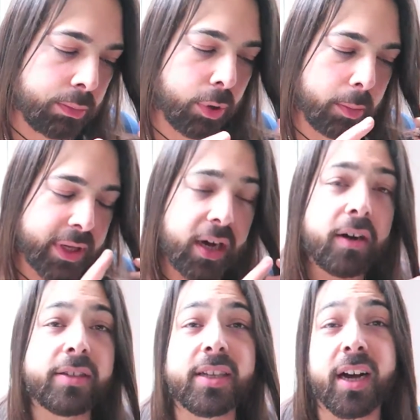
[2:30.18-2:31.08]
probably
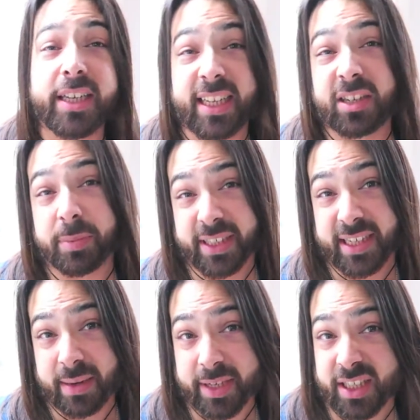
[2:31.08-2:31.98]
are a tiny little bit
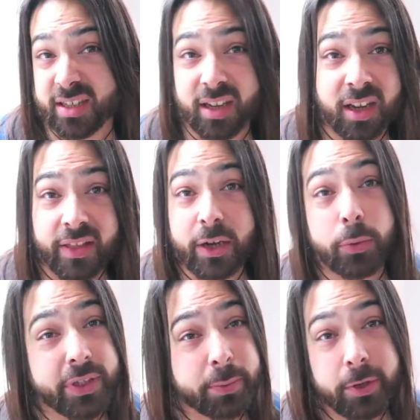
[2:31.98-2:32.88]
damaged. They
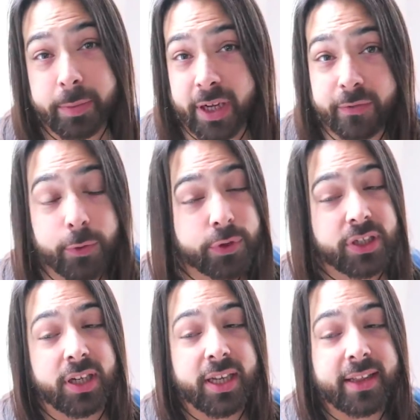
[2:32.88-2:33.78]
always will be,
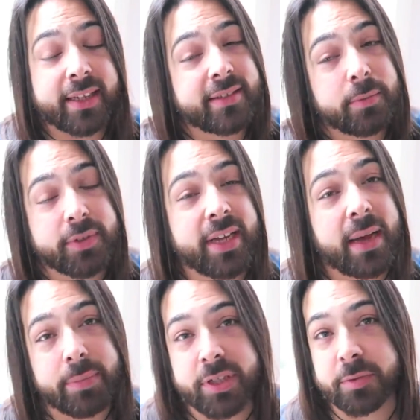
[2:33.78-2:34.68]
unfortunately. That's what's
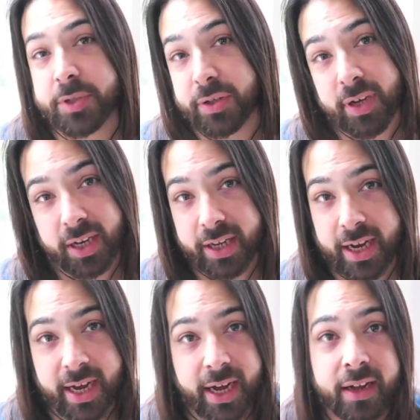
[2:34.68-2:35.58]
happened when you colour your
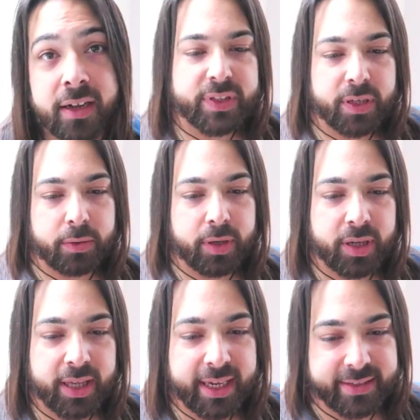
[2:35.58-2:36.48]
hair. So
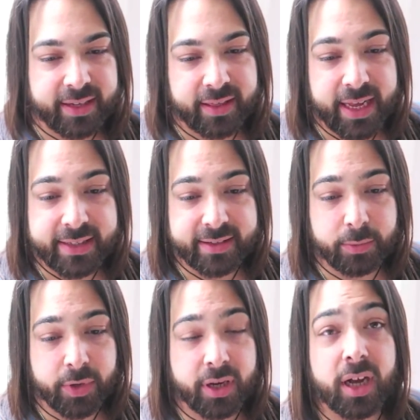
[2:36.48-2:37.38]
yes, that's
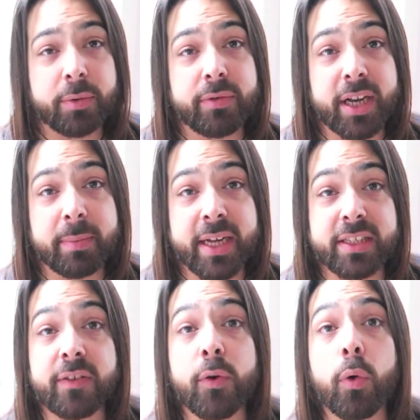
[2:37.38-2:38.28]
the one I would
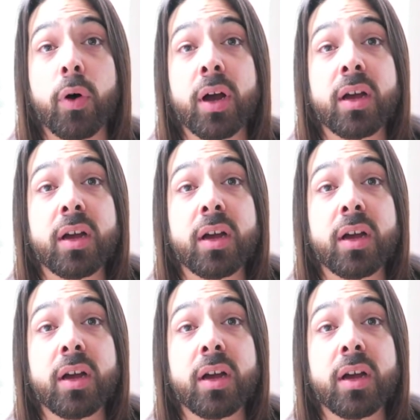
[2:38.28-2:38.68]
recommend for